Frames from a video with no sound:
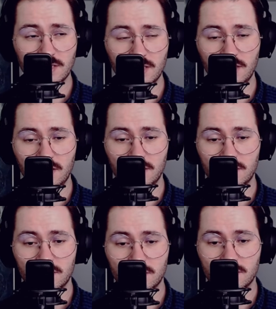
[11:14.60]

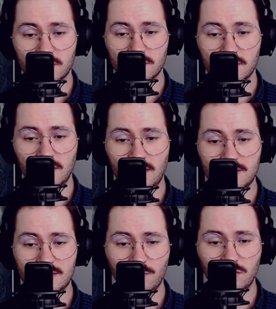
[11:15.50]
is a
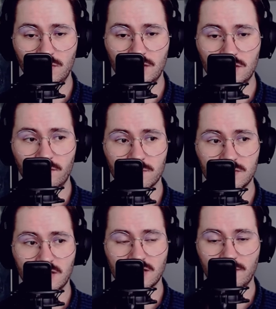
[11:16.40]
somewhat new addition from
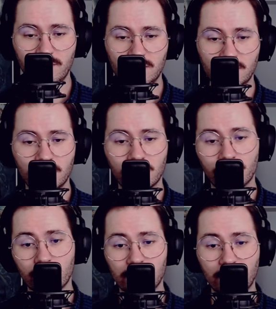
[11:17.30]
Strixhaven, or
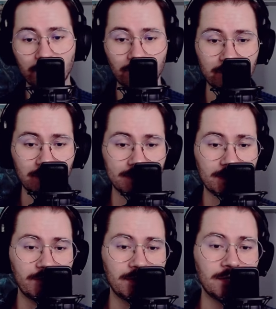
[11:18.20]
from Secrets of
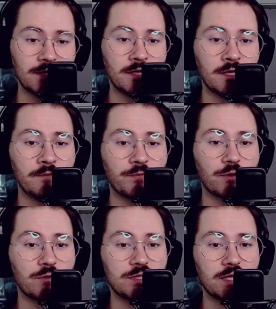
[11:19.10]
Strixhaven,
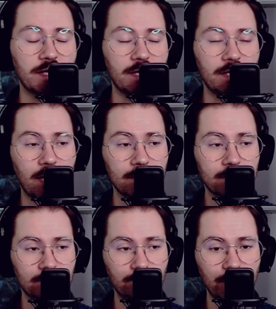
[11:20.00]
which is like a
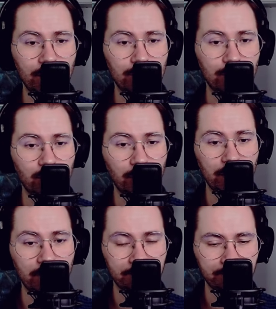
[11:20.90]
nice bridge
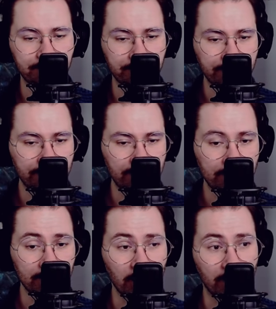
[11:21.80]
between,
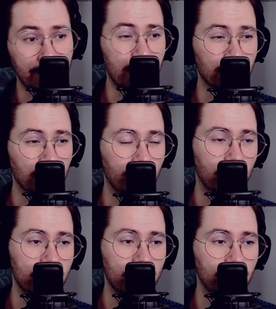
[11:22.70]
or a nice
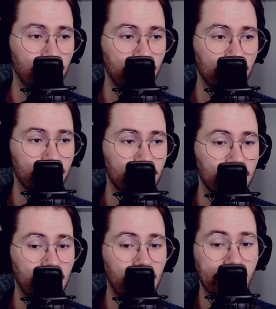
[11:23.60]
compromise between
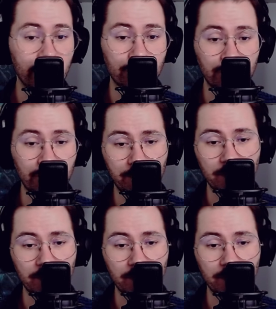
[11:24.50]
a cantrip